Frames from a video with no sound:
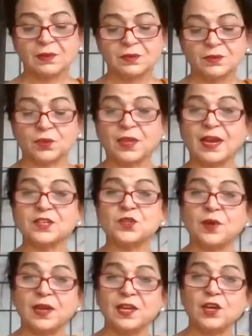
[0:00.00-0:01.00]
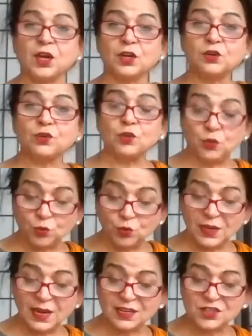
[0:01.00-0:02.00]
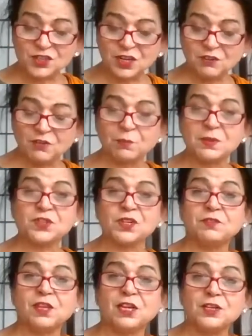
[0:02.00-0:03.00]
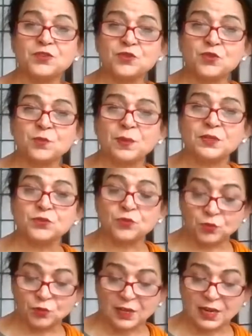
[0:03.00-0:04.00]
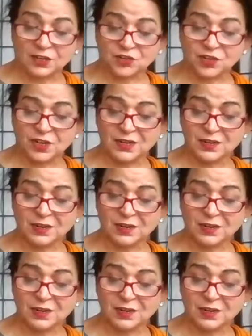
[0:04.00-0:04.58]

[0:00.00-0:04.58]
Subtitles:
So that's why in order to do the action, we must have the instruments to do the action.